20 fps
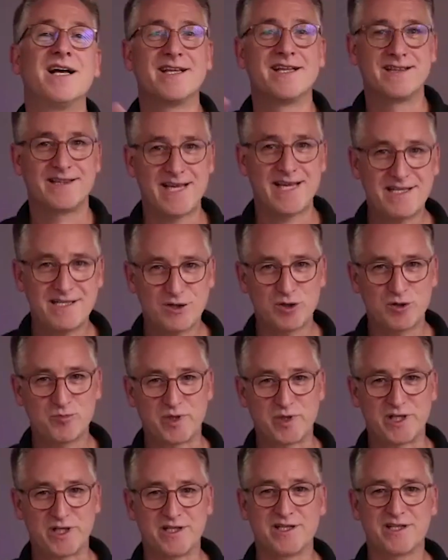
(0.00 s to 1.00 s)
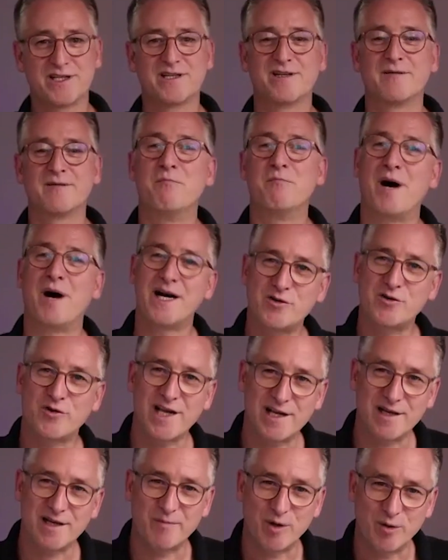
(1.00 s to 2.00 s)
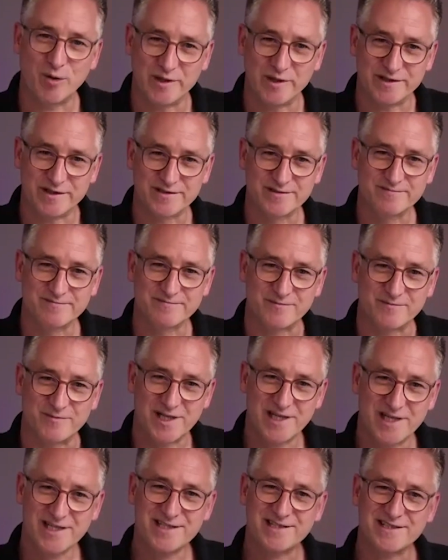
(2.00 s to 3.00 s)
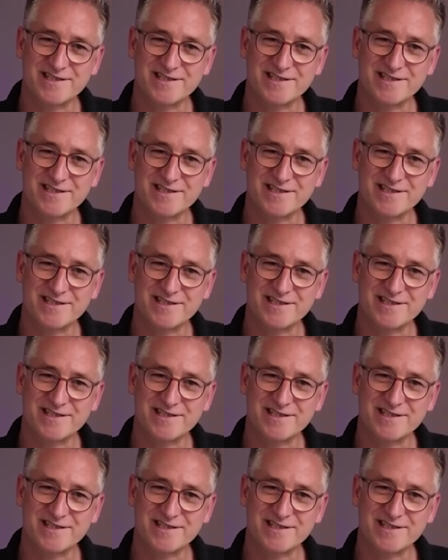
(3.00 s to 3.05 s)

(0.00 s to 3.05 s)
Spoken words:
That could be my trailer moment, right?